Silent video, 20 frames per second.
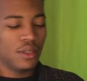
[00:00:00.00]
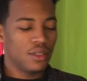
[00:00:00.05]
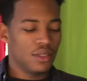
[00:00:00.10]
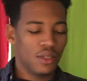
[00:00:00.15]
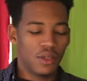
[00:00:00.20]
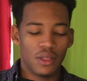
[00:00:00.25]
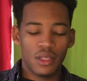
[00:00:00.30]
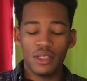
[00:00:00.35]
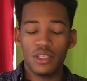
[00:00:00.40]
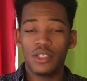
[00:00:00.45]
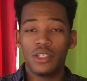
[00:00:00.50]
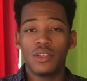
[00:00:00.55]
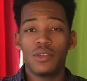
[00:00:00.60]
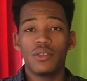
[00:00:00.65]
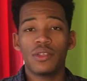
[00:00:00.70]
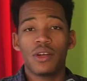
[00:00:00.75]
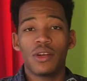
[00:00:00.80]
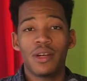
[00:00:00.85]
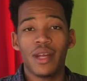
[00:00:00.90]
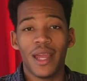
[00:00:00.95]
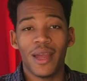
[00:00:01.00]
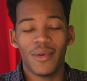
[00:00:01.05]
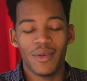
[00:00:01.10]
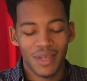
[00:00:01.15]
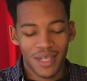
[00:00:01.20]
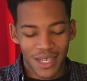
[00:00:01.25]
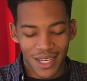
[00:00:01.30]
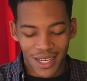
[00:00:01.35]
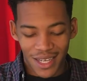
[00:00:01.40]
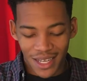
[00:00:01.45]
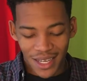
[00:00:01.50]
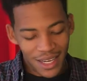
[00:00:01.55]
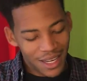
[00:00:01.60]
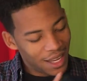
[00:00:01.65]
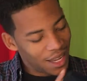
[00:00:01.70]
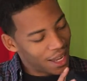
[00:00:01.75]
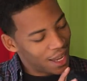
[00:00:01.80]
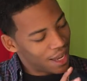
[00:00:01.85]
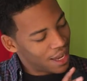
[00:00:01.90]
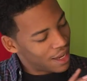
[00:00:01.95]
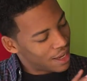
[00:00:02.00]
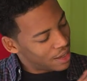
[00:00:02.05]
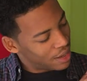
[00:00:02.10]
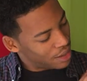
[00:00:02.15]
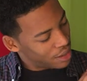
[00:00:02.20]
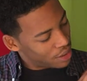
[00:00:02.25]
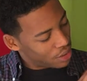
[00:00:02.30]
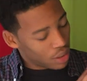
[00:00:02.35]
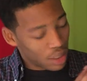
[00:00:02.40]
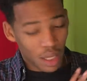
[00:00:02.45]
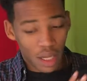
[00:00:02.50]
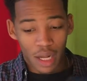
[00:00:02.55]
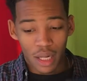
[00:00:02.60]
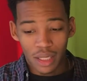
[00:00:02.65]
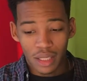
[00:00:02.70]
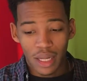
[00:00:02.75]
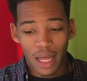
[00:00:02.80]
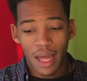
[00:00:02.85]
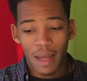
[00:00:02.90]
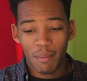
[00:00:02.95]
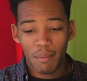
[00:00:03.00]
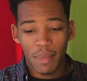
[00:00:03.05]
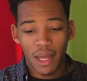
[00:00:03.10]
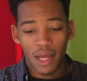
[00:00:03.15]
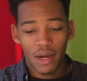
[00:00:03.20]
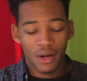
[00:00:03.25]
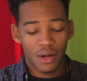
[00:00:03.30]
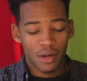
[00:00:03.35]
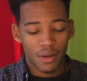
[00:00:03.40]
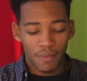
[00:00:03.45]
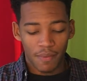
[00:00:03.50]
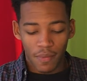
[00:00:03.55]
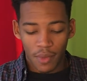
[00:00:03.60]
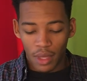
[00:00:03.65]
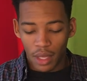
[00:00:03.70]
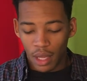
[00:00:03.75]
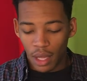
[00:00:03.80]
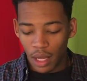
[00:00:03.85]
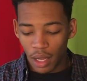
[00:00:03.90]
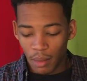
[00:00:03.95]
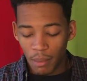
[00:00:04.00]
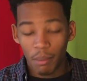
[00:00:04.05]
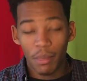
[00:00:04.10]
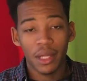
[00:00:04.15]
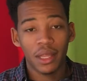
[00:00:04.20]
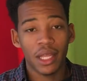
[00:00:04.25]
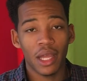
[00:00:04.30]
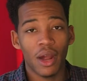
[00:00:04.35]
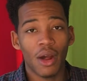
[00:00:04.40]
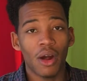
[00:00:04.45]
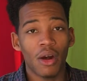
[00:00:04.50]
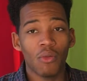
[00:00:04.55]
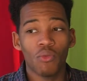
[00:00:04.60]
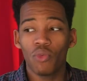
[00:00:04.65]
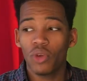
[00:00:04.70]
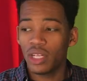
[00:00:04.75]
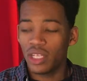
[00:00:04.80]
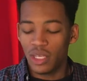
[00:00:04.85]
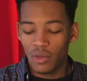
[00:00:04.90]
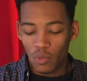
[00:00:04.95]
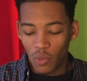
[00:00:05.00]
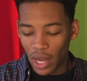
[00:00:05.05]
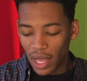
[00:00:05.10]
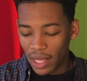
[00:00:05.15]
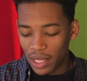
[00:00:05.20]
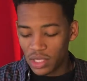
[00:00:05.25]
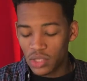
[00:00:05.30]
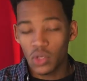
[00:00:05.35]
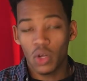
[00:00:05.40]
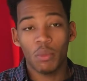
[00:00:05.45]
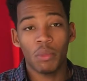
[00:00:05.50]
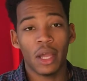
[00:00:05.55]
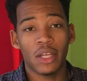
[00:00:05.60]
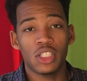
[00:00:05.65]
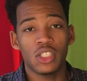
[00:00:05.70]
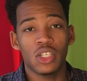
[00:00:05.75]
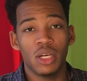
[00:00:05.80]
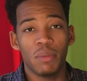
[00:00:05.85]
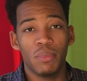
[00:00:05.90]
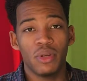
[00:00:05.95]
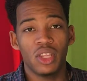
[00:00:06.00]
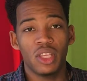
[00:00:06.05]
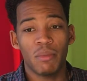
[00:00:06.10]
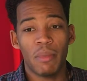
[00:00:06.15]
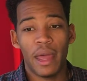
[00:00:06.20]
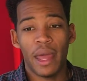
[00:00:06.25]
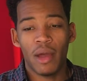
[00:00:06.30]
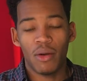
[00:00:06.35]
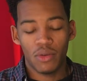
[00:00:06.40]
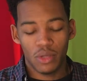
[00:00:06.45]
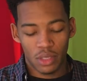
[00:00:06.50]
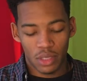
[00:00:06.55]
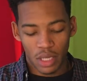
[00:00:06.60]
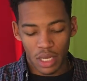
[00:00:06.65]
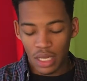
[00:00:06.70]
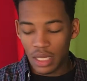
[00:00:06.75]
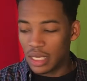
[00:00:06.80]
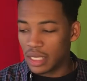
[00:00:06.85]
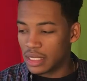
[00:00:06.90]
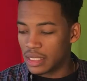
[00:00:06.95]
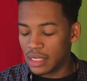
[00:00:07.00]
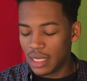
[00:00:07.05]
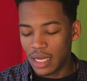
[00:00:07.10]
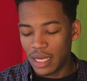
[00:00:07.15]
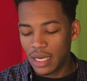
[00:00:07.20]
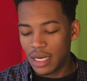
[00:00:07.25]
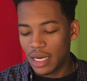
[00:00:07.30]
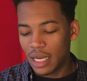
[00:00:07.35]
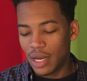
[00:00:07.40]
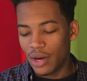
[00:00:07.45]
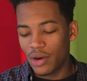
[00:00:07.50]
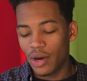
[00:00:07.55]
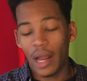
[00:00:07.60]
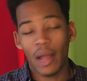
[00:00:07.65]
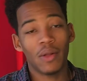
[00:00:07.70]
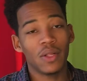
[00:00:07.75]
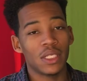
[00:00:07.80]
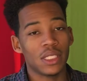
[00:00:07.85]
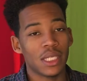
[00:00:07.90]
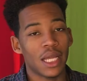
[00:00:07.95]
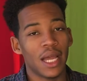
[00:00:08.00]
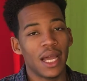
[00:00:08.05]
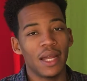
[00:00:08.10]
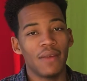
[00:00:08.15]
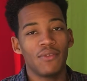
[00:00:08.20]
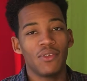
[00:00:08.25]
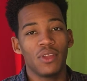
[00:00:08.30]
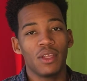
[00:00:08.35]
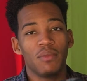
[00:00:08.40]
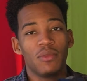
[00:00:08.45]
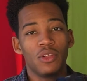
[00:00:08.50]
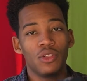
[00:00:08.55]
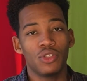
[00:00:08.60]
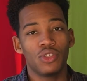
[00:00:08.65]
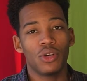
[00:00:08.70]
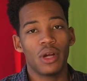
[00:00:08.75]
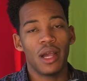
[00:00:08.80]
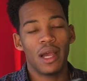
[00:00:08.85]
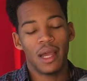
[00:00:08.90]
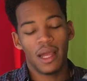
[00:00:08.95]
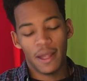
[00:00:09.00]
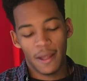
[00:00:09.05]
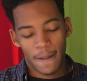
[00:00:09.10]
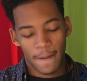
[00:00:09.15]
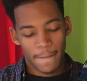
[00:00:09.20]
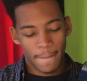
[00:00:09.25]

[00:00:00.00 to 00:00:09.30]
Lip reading: So these shoes are now done and they're looking a lot better, but they are really wet. So I'm actually going to put them out in the sun or outside for them to dry.